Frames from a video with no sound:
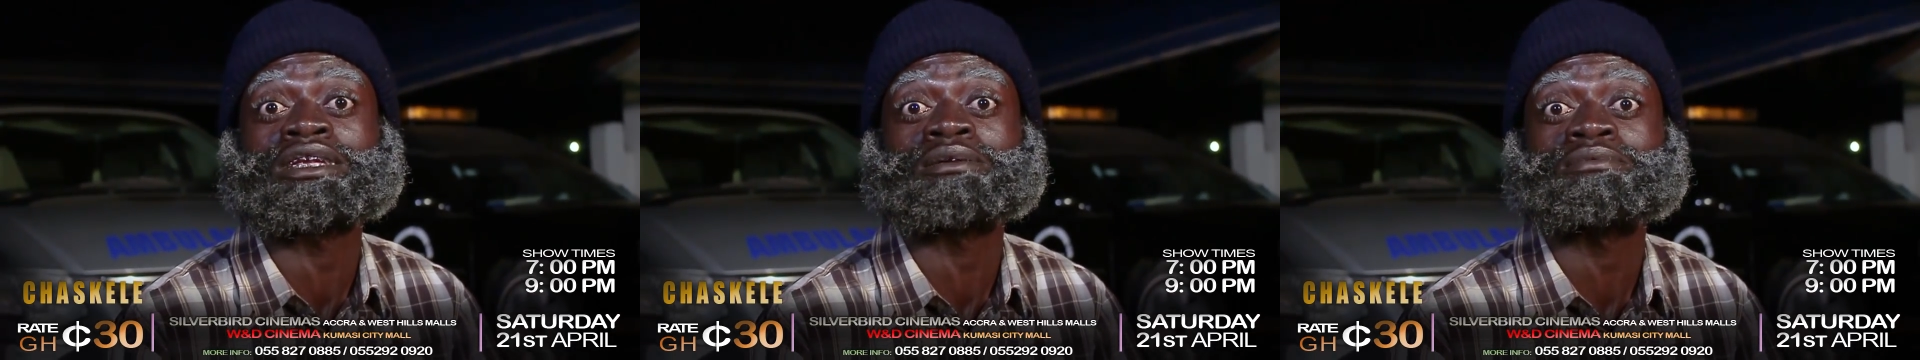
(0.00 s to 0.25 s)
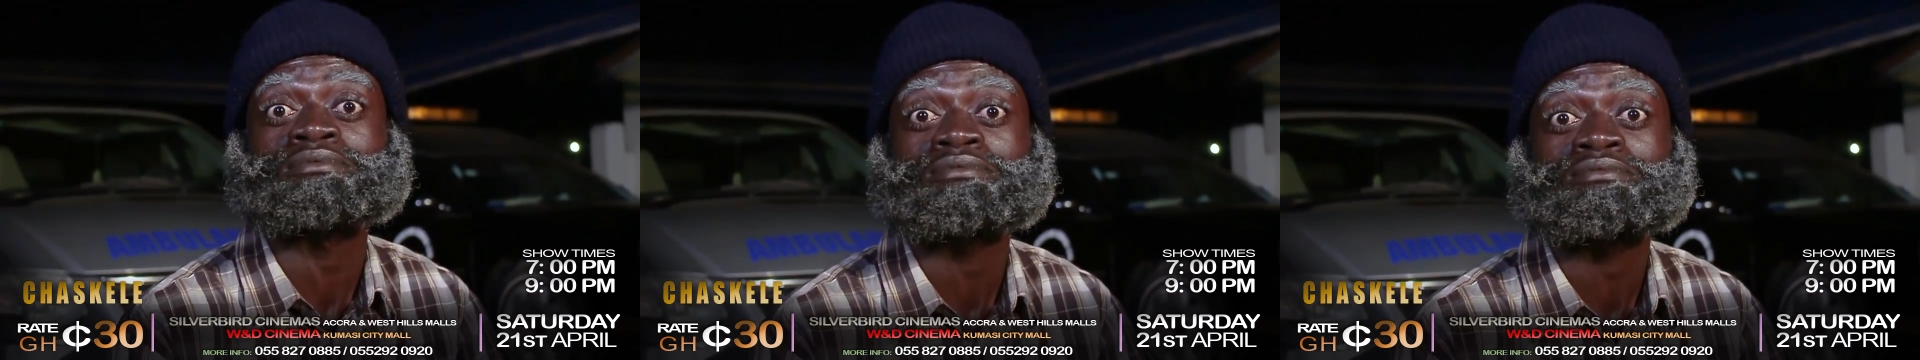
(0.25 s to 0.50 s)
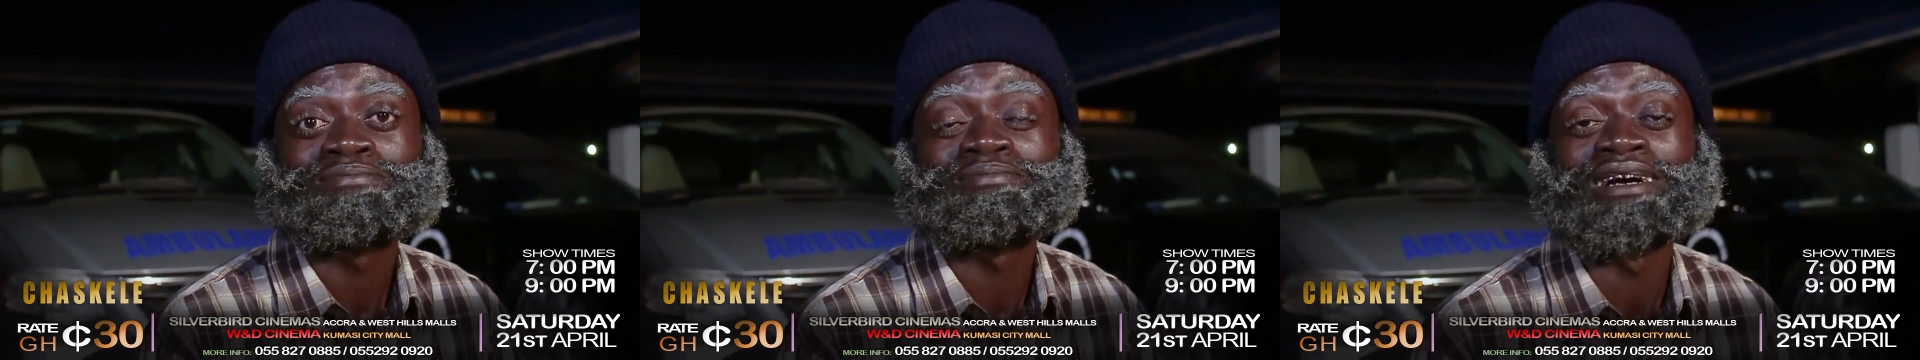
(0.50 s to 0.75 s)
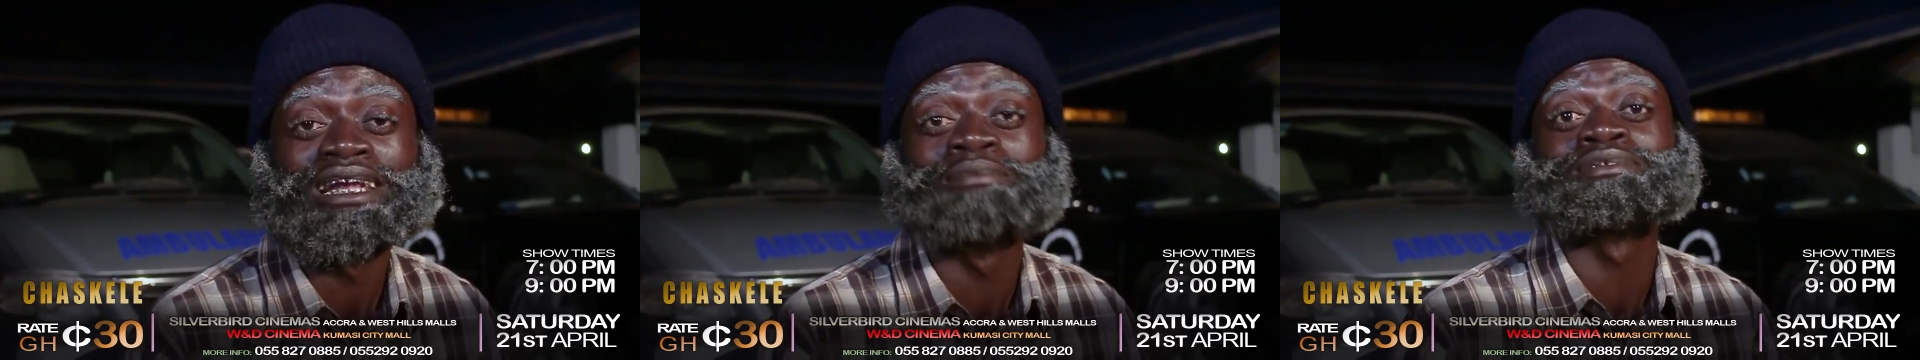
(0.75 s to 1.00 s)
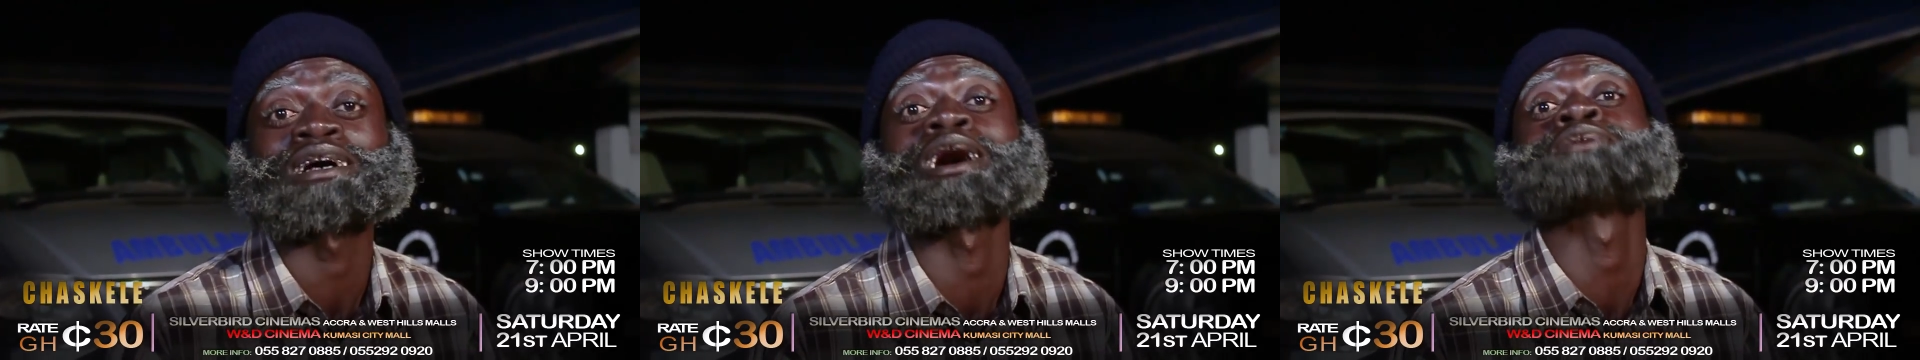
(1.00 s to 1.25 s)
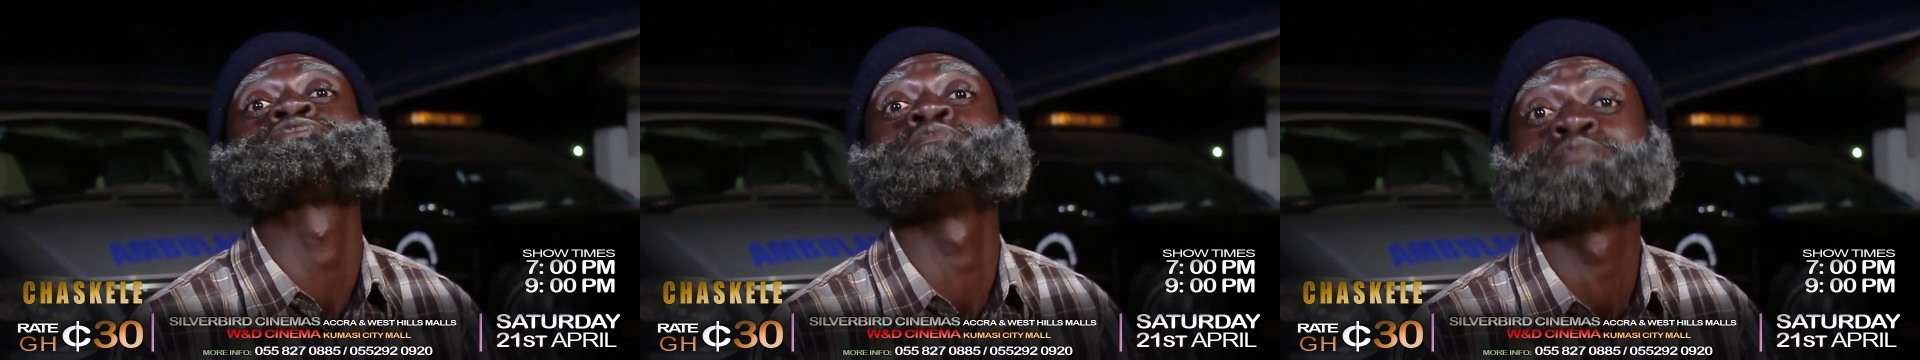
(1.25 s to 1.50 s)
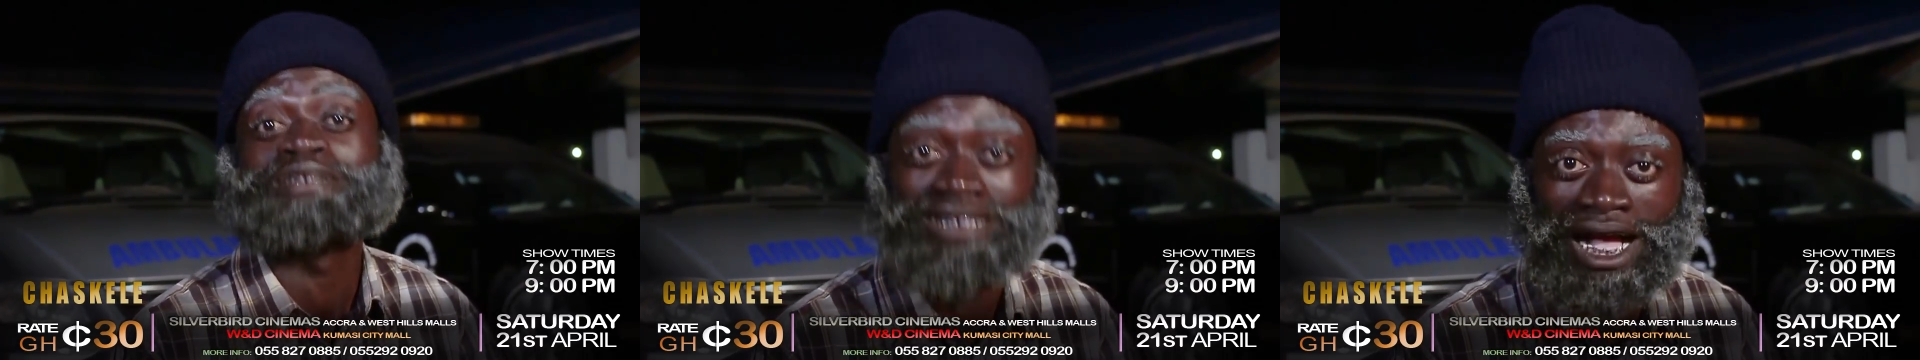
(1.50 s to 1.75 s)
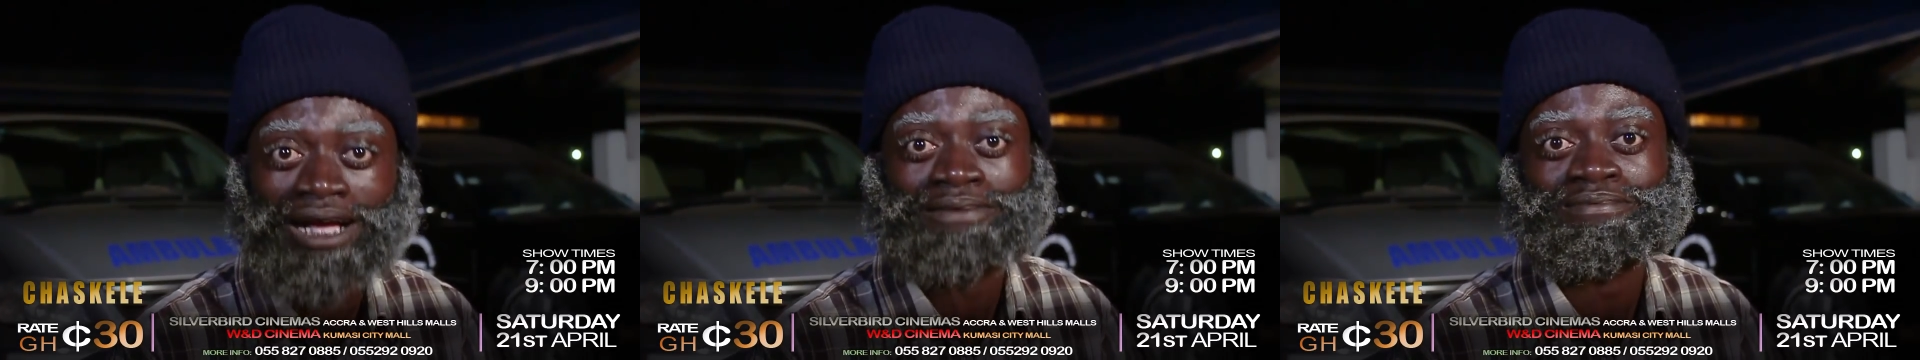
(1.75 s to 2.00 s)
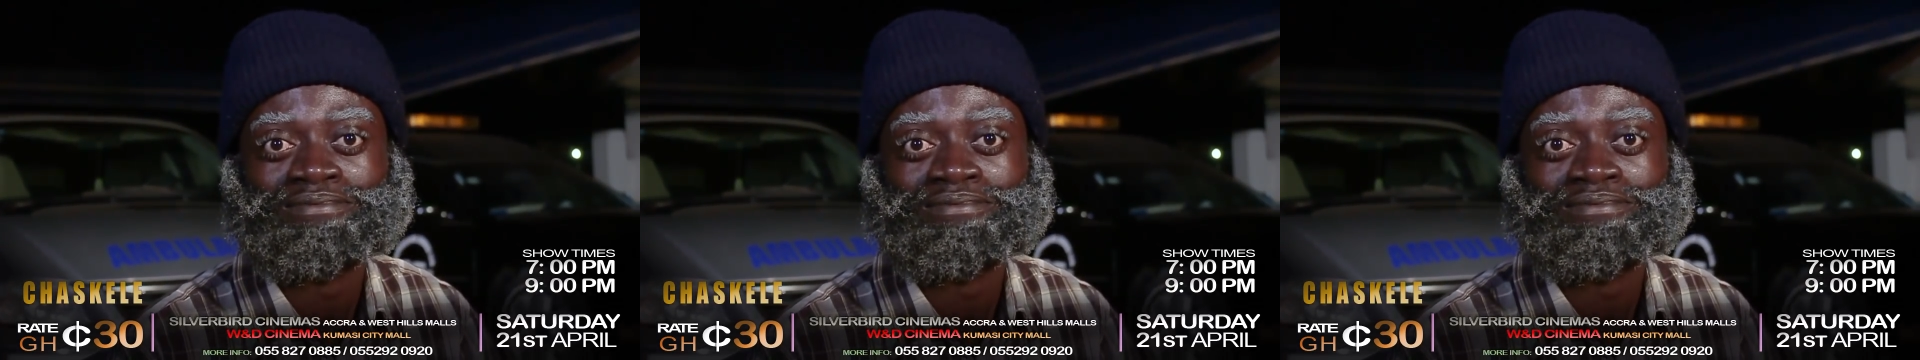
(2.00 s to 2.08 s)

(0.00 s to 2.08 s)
name. My name is Atubiga.